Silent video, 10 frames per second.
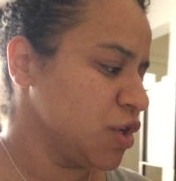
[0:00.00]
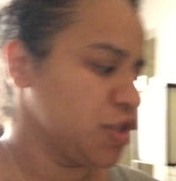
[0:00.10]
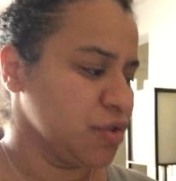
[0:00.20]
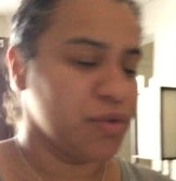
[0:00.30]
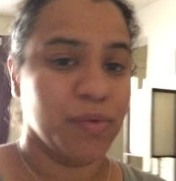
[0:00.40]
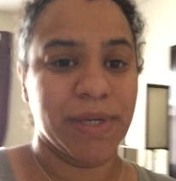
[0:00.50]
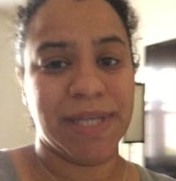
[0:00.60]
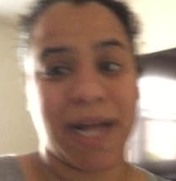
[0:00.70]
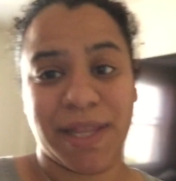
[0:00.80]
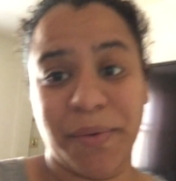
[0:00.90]
she'll do
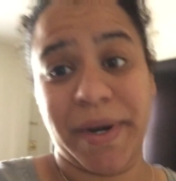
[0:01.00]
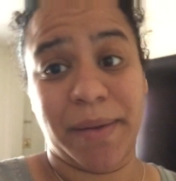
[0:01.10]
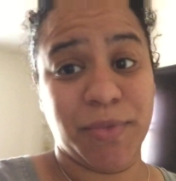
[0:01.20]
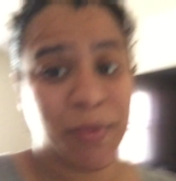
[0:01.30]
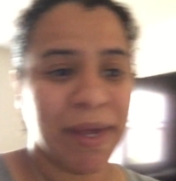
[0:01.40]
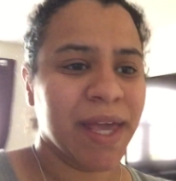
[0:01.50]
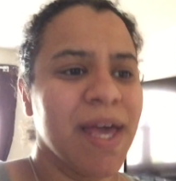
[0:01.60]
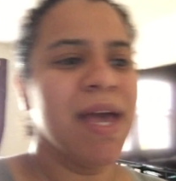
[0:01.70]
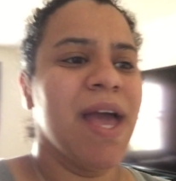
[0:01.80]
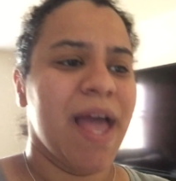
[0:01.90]
exactly what I'm doing,
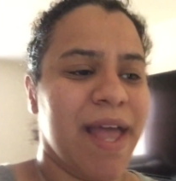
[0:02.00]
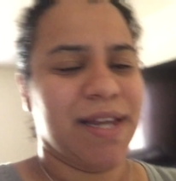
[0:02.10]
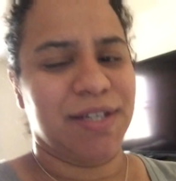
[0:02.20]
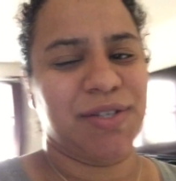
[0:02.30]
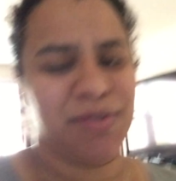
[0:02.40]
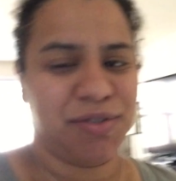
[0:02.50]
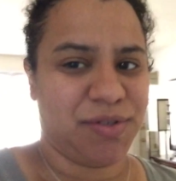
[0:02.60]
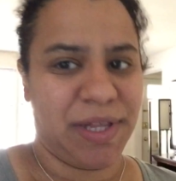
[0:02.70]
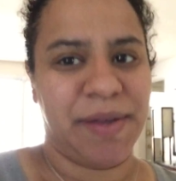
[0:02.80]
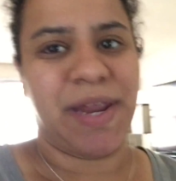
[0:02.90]
and so
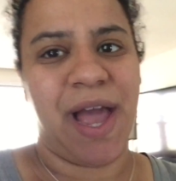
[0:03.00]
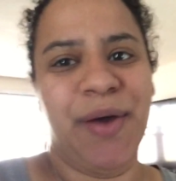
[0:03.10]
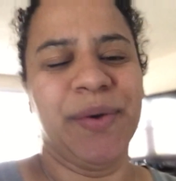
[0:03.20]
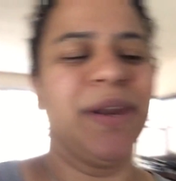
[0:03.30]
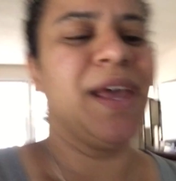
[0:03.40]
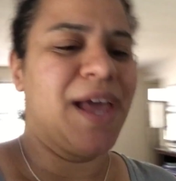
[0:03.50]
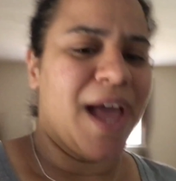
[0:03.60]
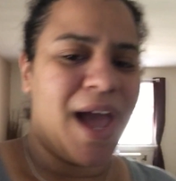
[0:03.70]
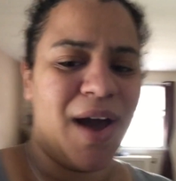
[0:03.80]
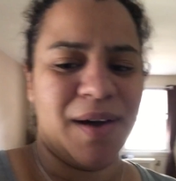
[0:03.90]
she'll lay
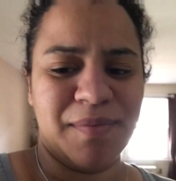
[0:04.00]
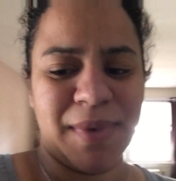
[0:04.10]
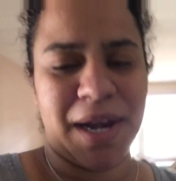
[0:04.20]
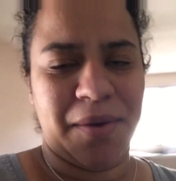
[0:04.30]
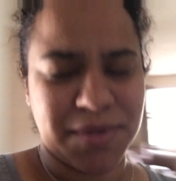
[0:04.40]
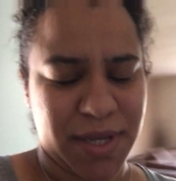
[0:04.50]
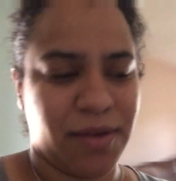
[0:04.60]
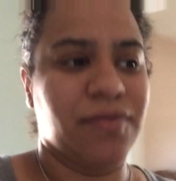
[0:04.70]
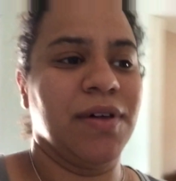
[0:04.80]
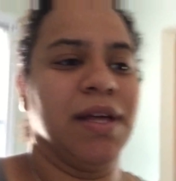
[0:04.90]
down. And I was
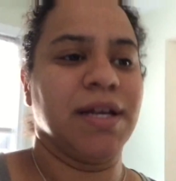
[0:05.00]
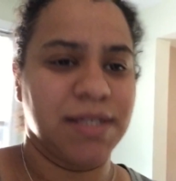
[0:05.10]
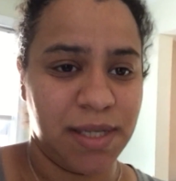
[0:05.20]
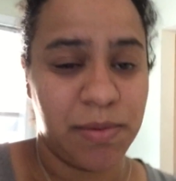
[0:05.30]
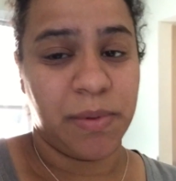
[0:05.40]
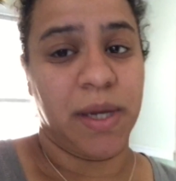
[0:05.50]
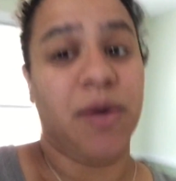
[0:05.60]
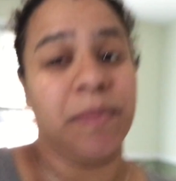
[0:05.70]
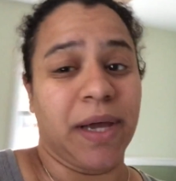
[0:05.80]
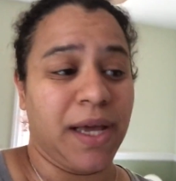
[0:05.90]
like falling asleep. I'm like,
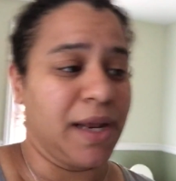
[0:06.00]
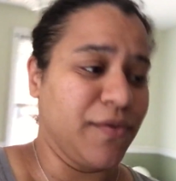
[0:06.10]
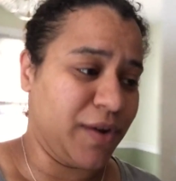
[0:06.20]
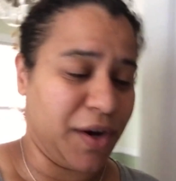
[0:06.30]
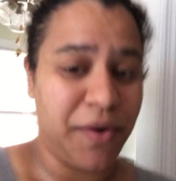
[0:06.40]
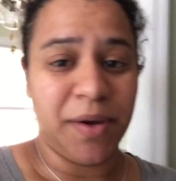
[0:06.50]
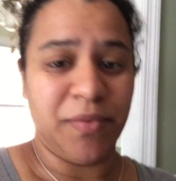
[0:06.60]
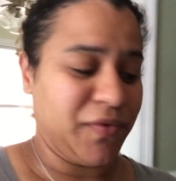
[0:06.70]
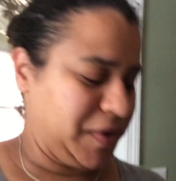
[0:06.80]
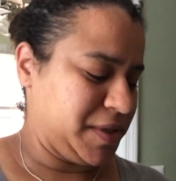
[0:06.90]
oh my god, Avery, hurry up
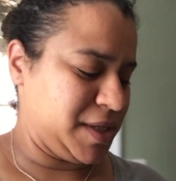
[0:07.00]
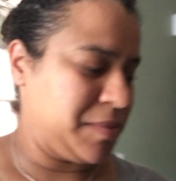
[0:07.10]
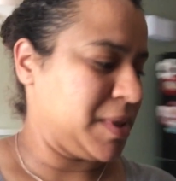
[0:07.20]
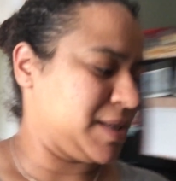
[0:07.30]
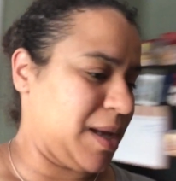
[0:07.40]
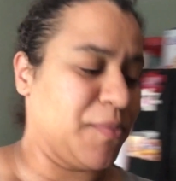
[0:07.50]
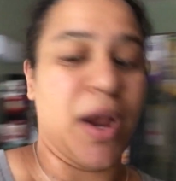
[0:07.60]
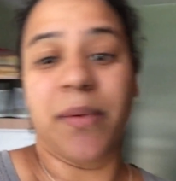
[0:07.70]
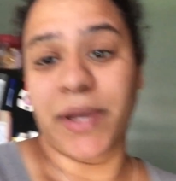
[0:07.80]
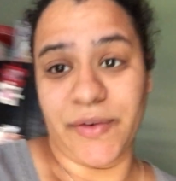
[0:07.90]
and fall asleep because I'm
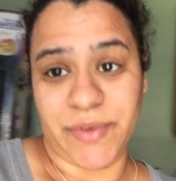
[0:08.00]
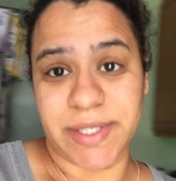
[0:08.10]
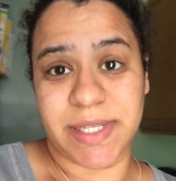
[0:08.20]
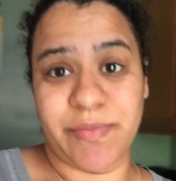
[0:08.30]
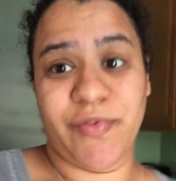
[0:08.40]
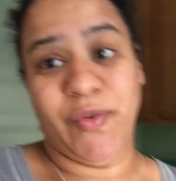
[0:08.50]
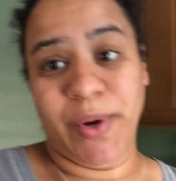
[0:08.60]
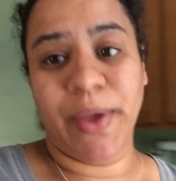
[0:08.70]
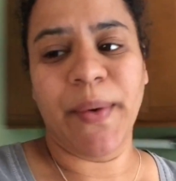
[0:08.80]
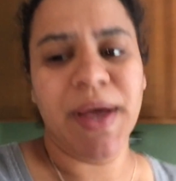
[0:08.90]
probably going to fall asleep before
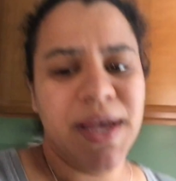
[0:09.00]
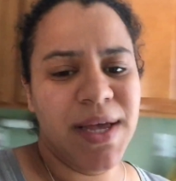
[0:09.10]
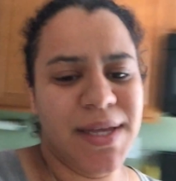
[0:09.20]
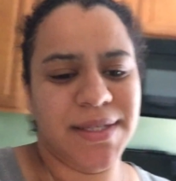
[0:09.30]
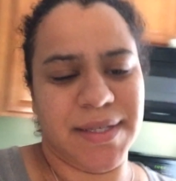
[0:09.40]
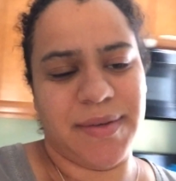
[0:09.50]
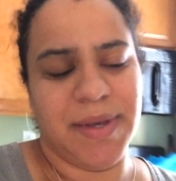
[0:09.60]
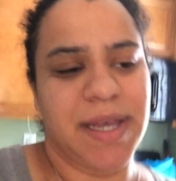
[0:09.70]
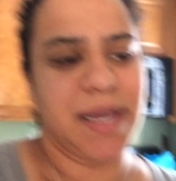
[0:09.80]
you. So,